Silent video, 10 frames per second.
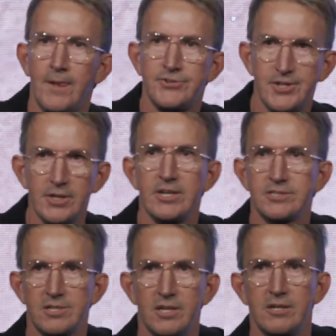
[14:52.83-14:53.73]

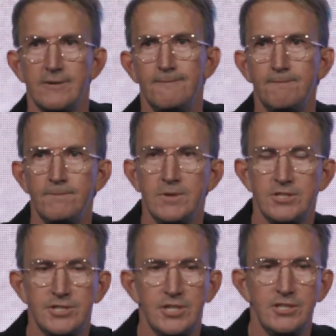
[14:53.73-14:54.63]
Seriously.
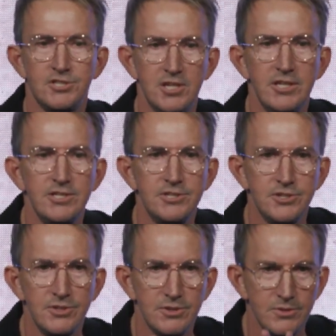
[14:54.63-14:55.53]
She
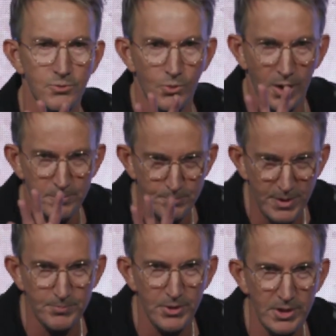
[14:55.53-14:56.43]
sees what
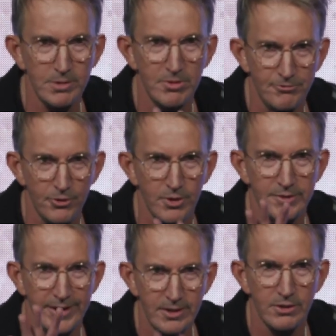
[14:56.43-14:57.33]
people need before
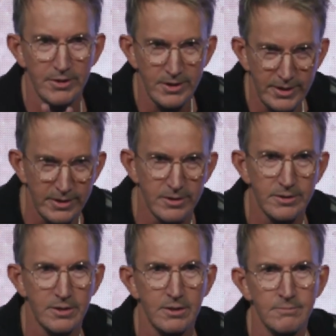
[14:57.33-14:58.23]
they know they need it.
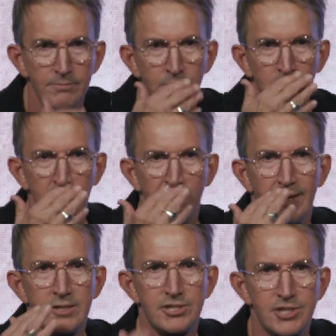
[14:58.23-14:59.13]

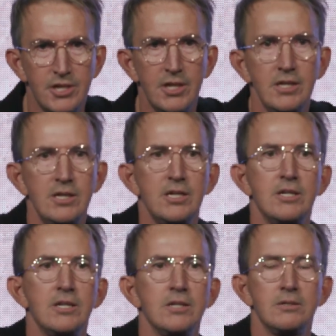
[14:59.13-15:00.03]
And she
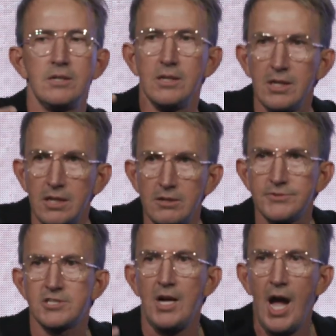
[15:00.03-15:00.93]

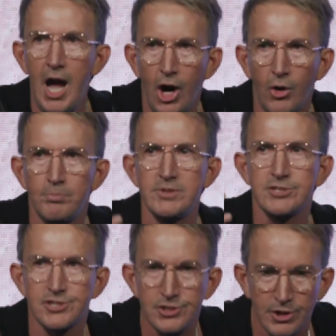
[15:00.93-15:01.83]
lives to help
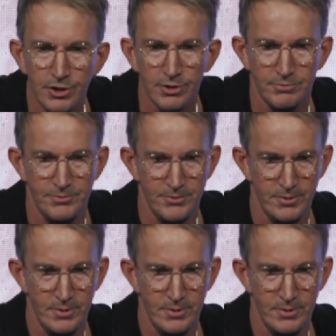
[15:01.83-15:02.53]
and serve